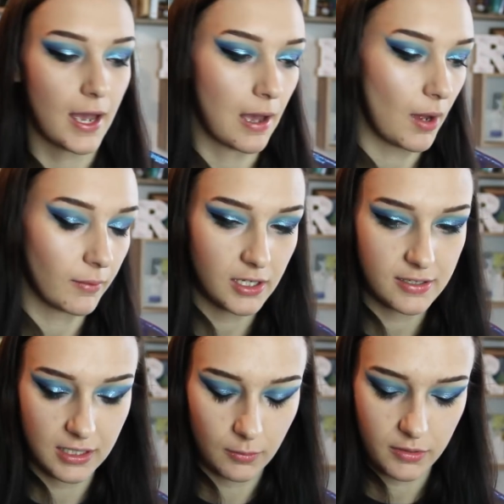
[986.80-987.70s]
I'm going to
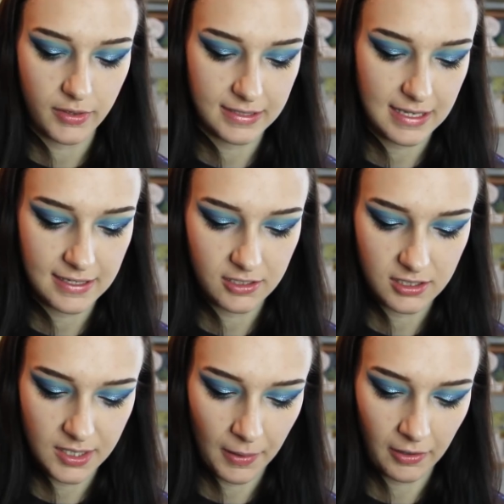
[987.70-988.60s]
use a little bit of this. It's
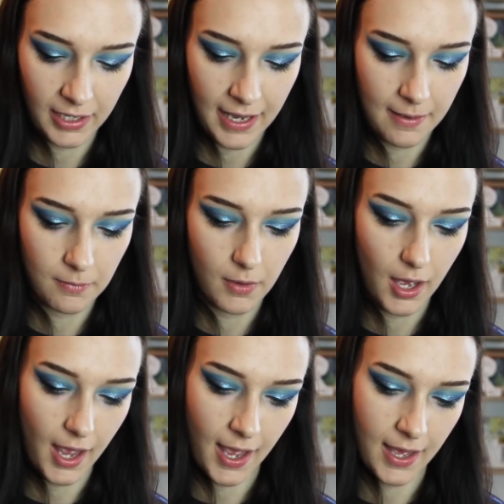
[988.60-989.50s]
just a Barry M,
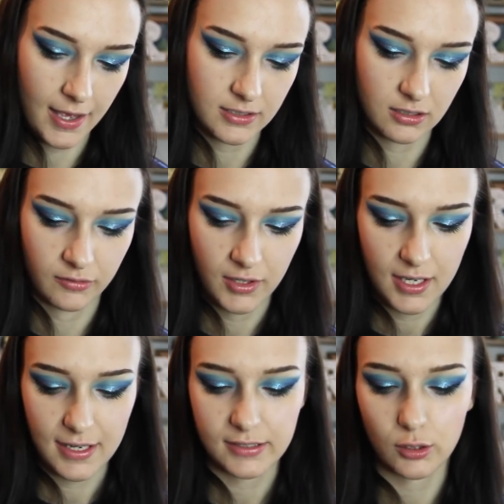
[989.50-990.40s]
sort of,
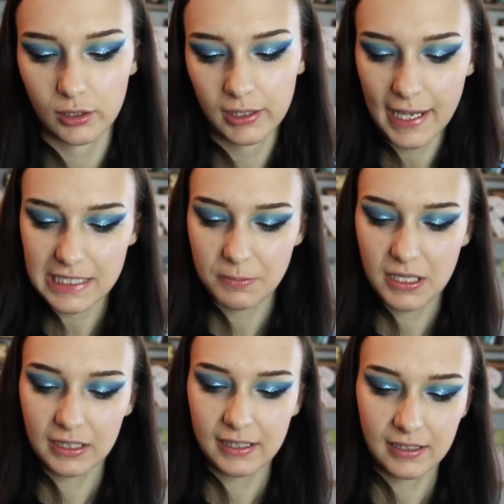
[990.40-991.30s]
it's called Let's Be
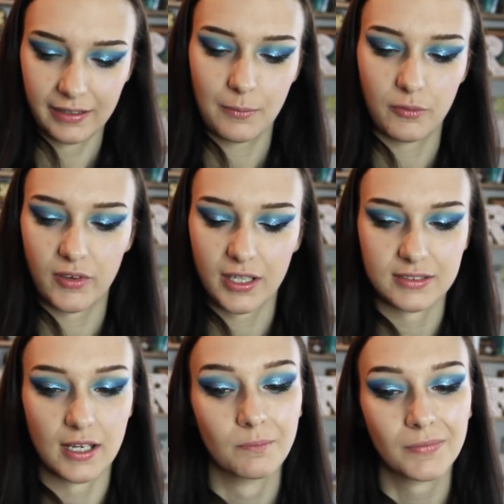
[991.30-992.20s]
Clear Lip
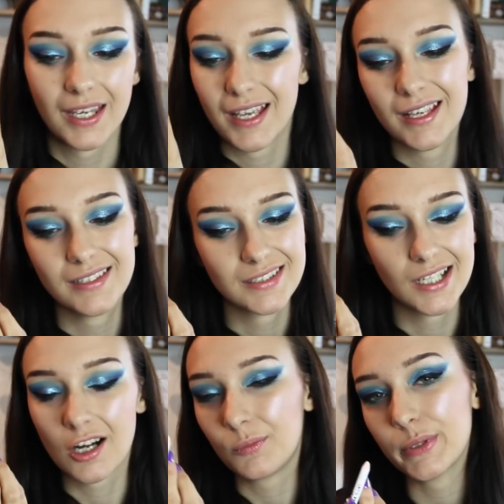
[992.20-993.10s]
Fixer. It's
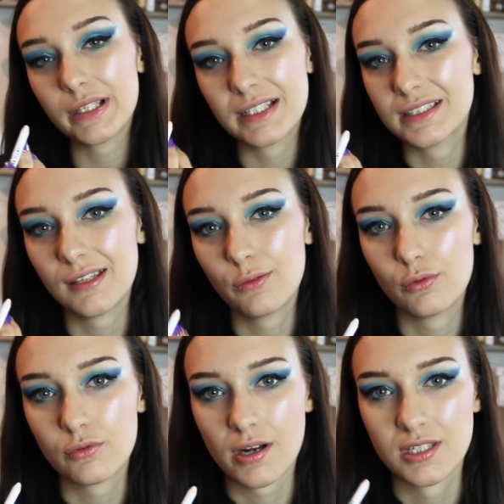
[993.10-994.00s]
a completely
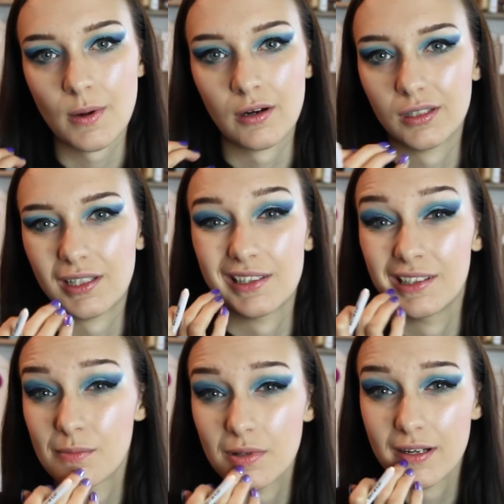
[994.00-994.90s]
see-through transparent, like,
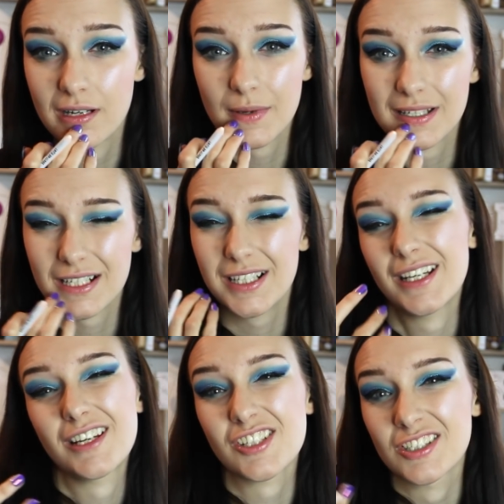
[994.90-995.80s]
lip liner, basically,
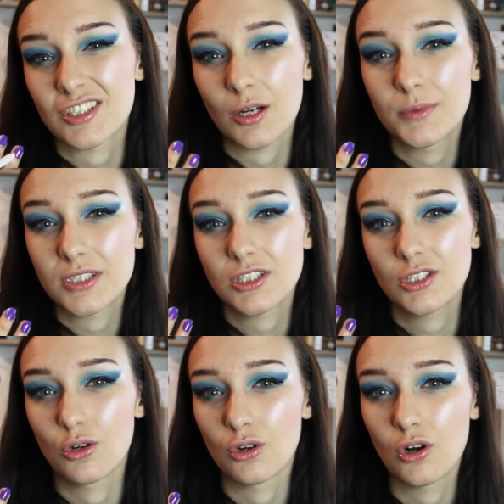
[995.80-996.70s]
and it just stops
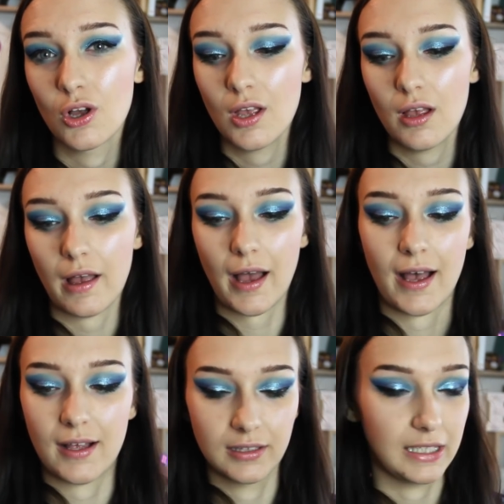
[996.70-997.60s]
your
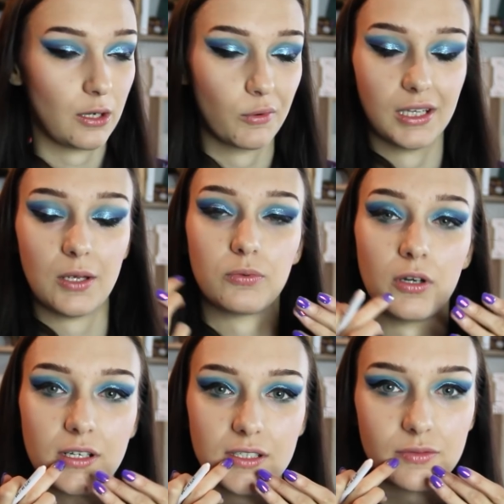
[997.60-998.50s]
liquid lip
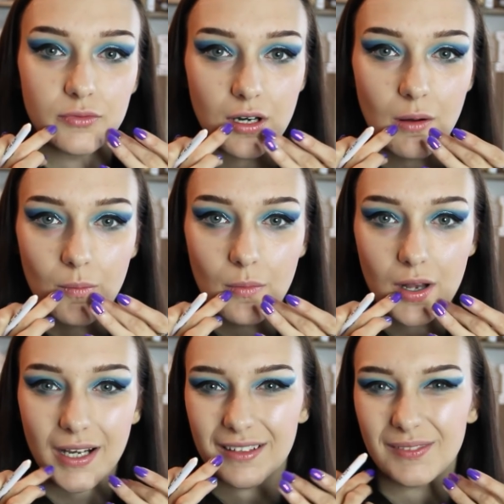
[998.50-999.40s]
products
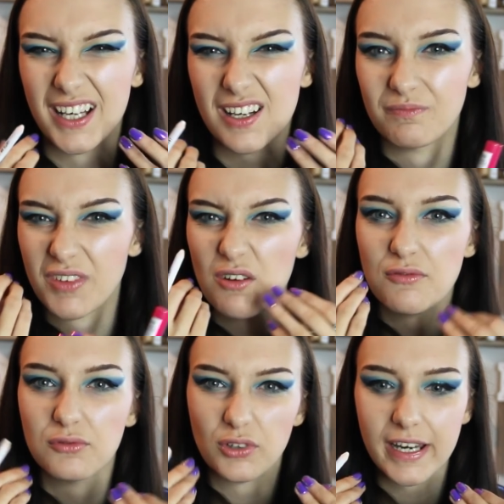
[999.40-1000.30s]
from kind of, like,
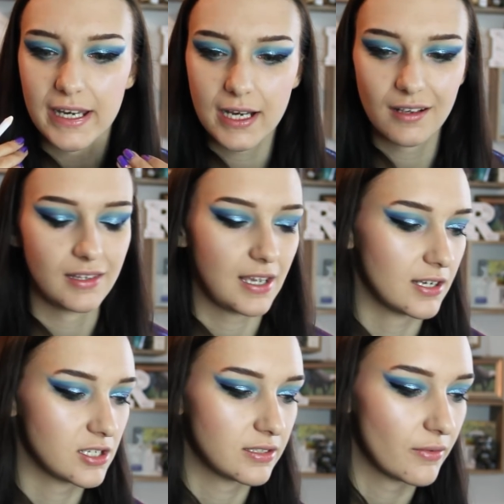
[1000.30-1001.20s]
fraying the
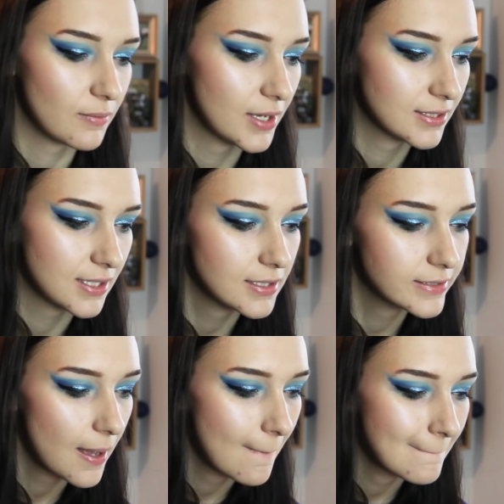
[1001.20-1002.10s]
edges, if that makes sense.